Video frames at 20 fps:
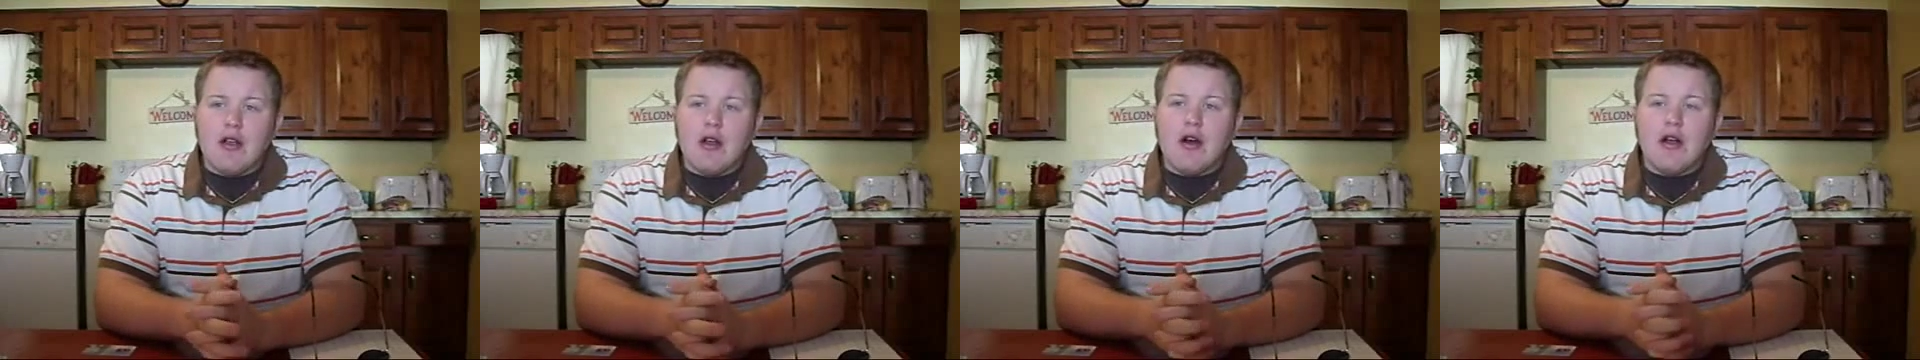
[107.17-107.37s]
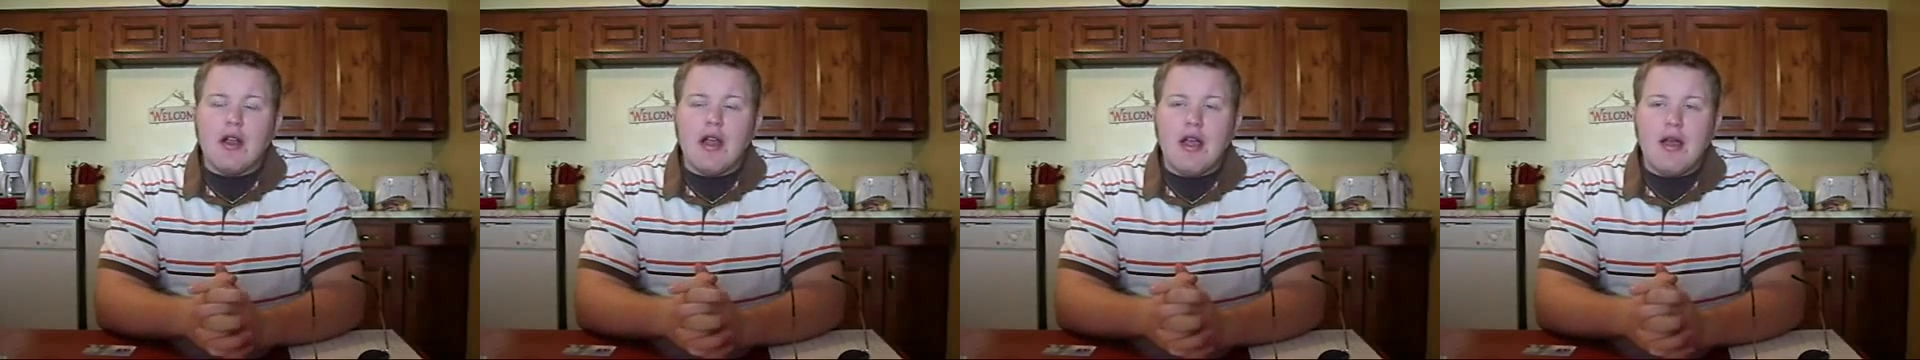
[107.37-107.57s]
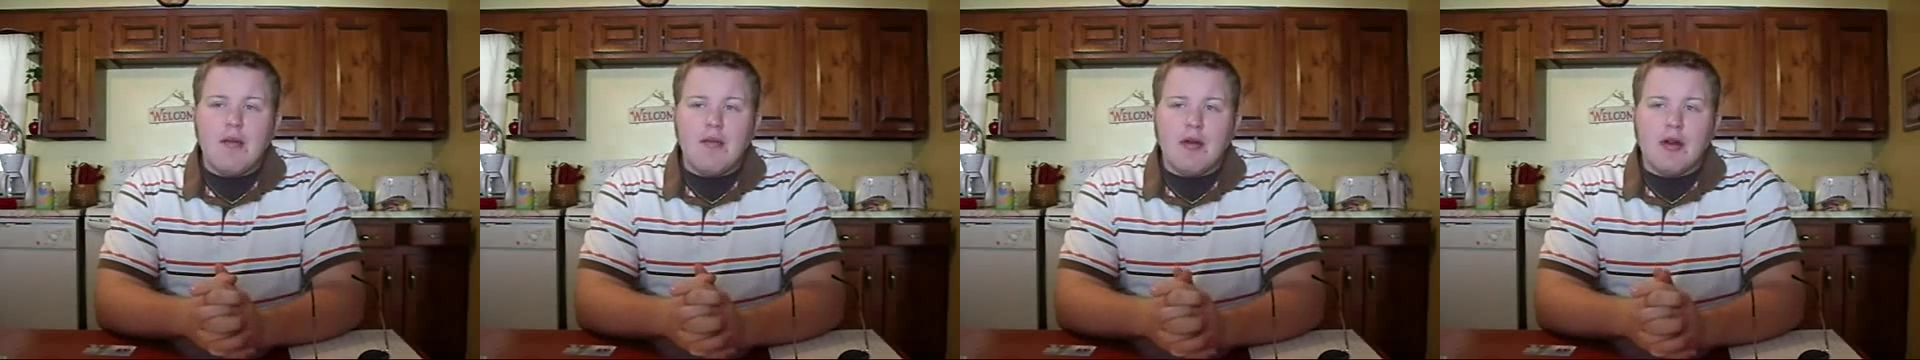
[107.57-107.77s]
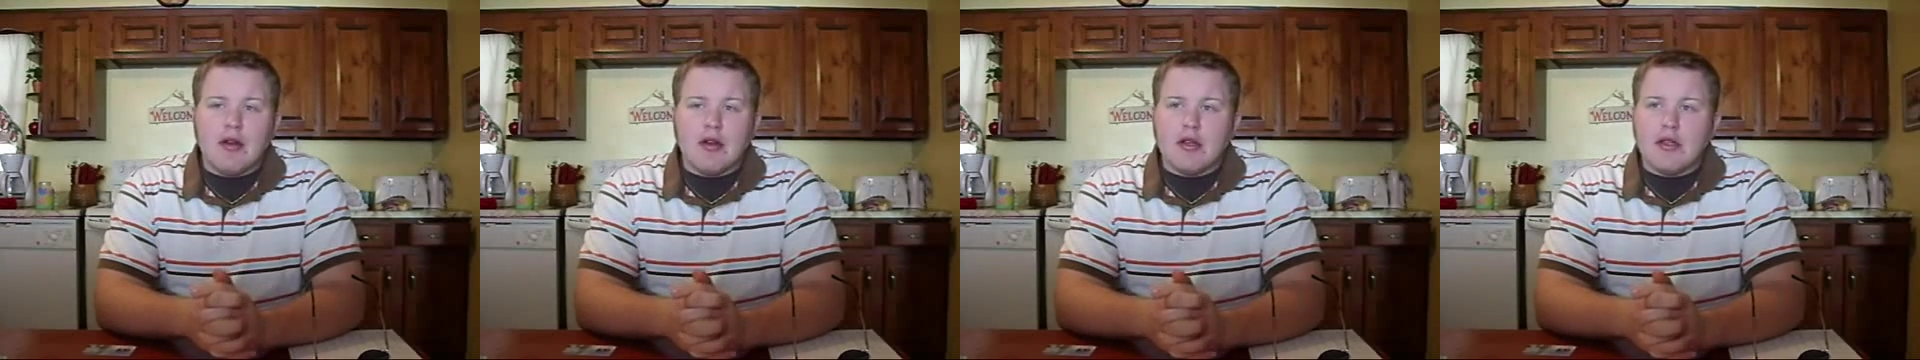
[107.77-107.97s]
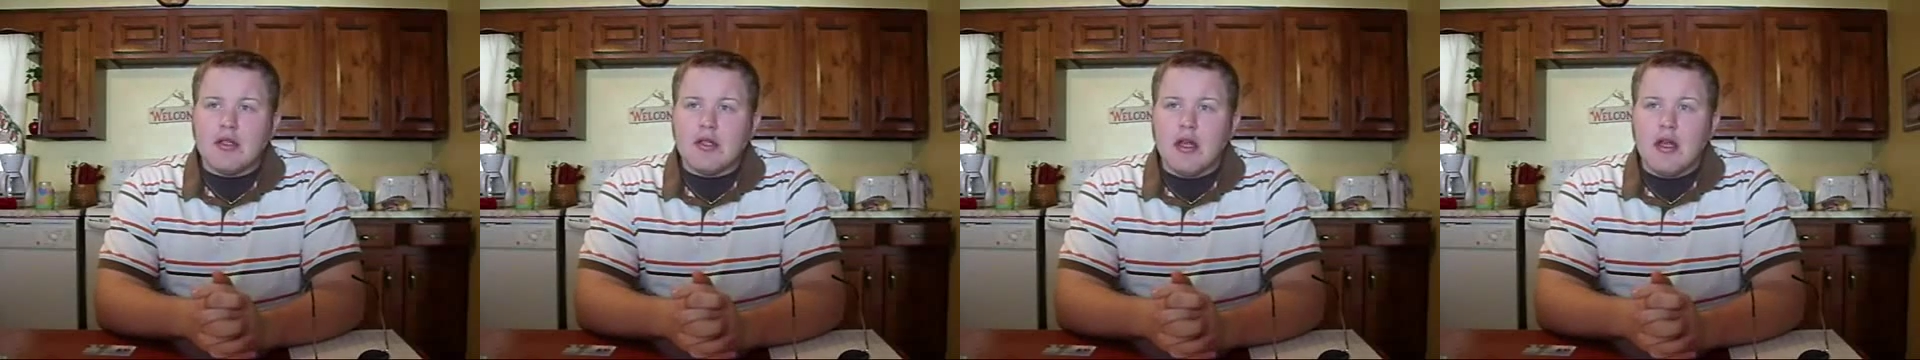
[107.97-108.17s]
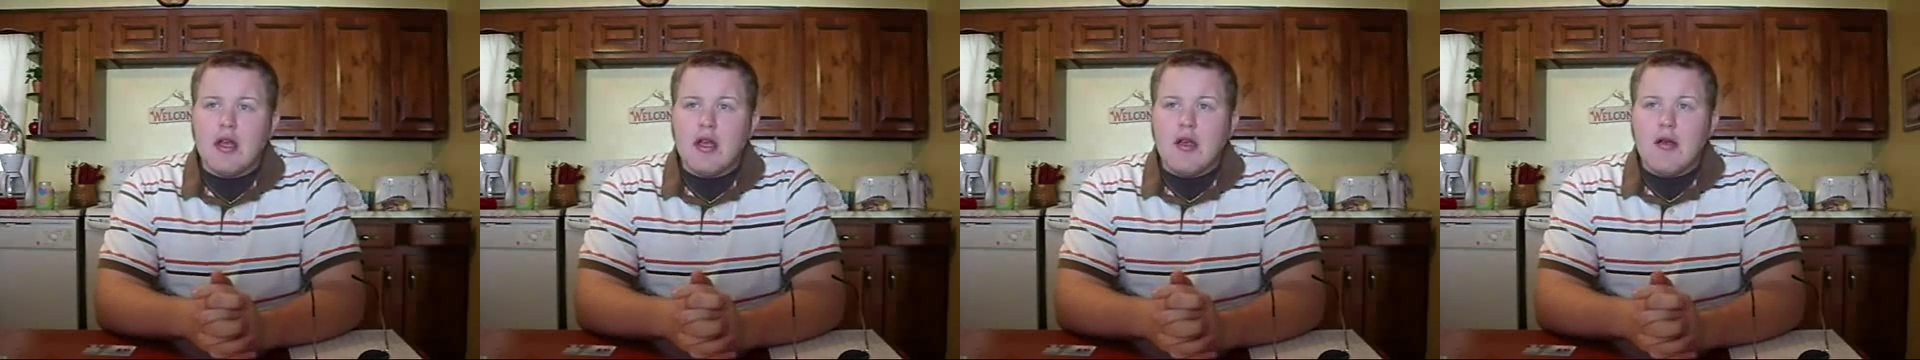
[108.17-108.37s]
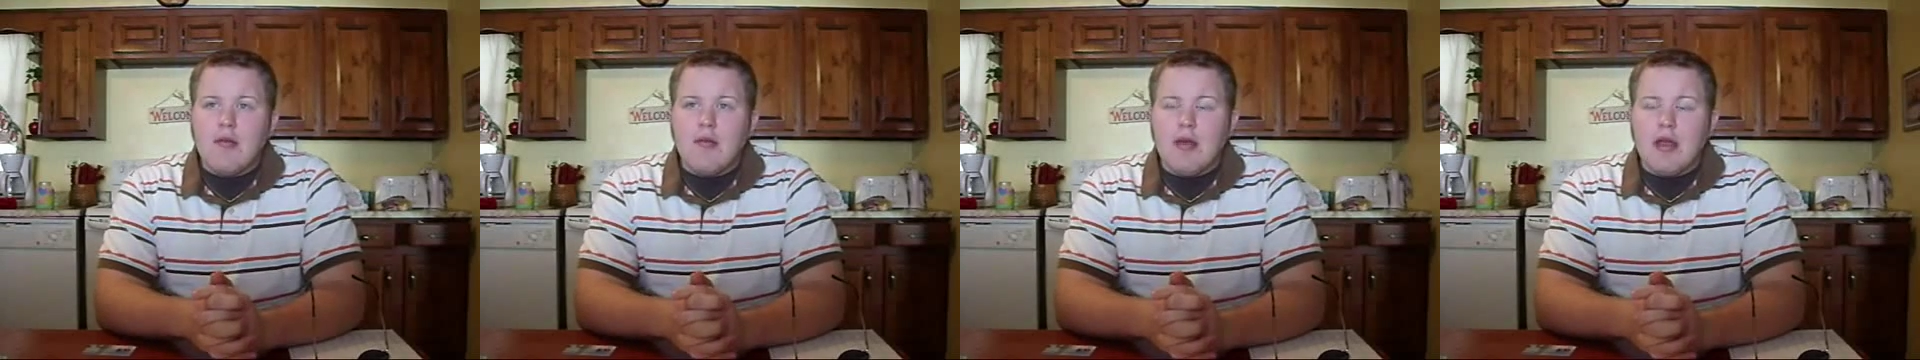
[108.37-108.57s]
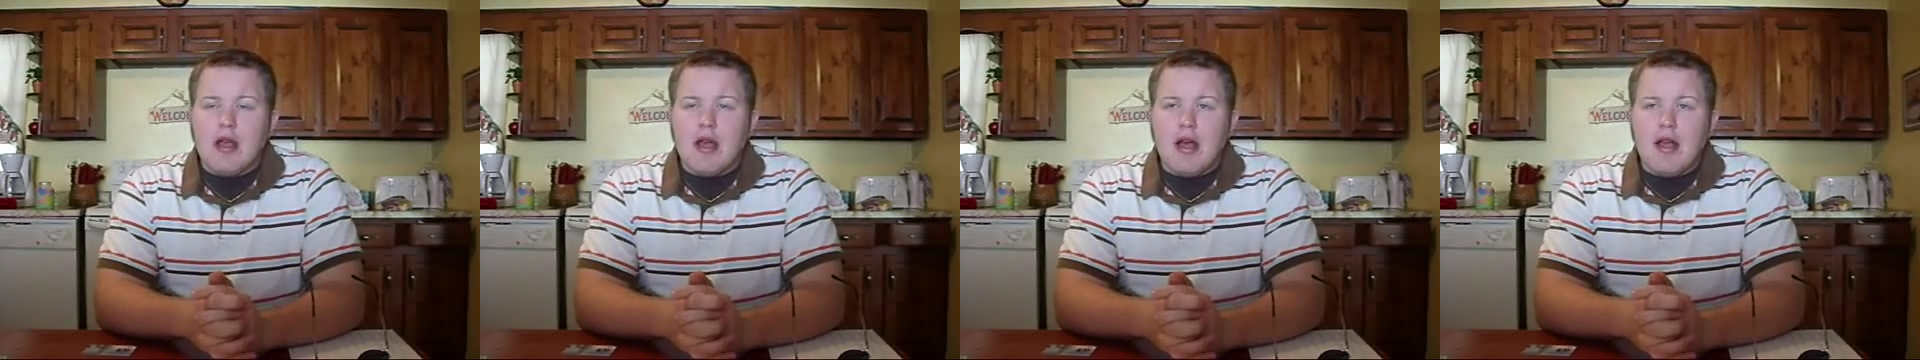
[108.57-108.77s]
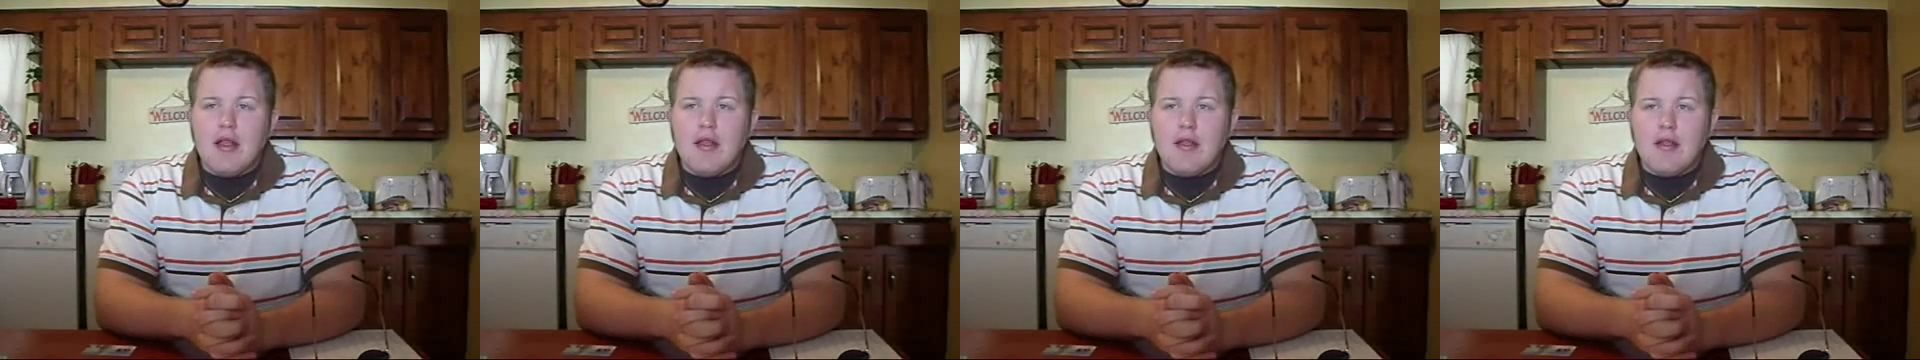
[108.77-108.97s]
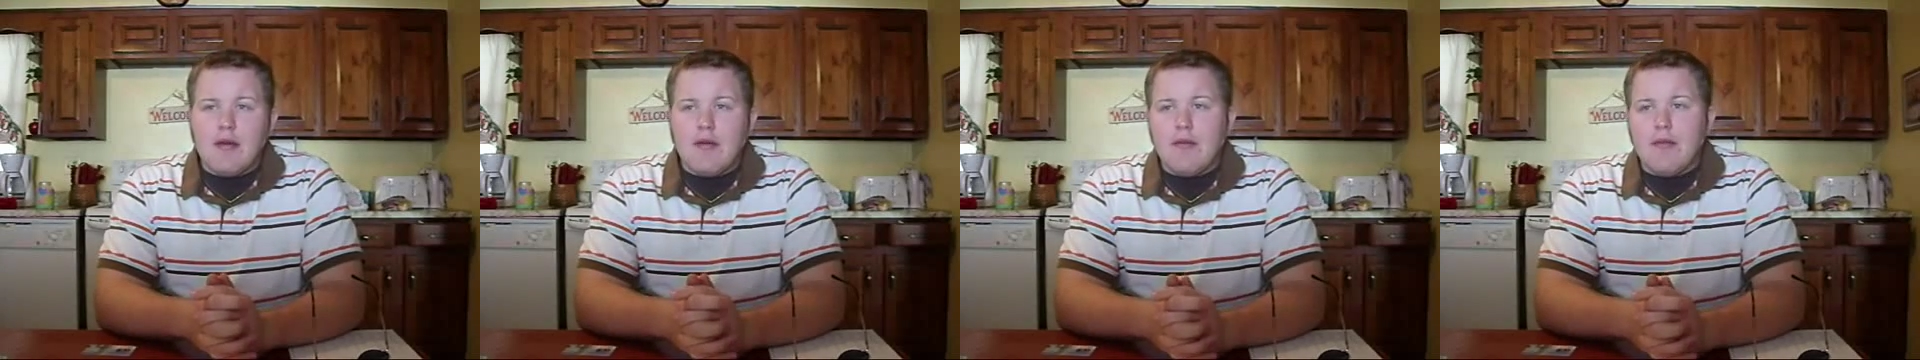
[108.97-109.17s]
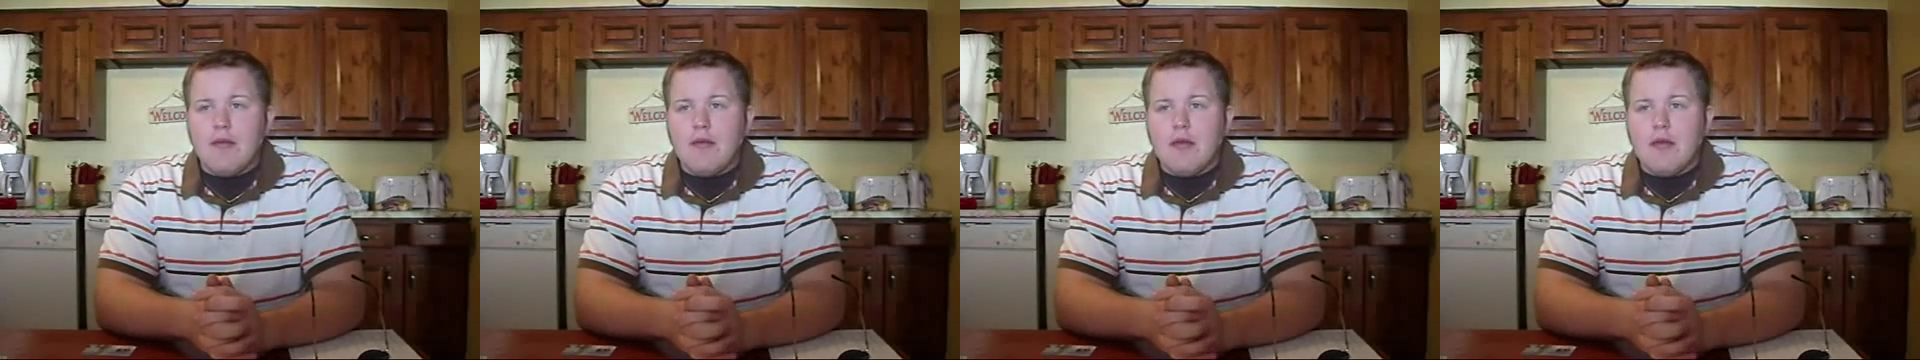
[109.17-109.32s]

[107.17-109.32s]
called hamburgers because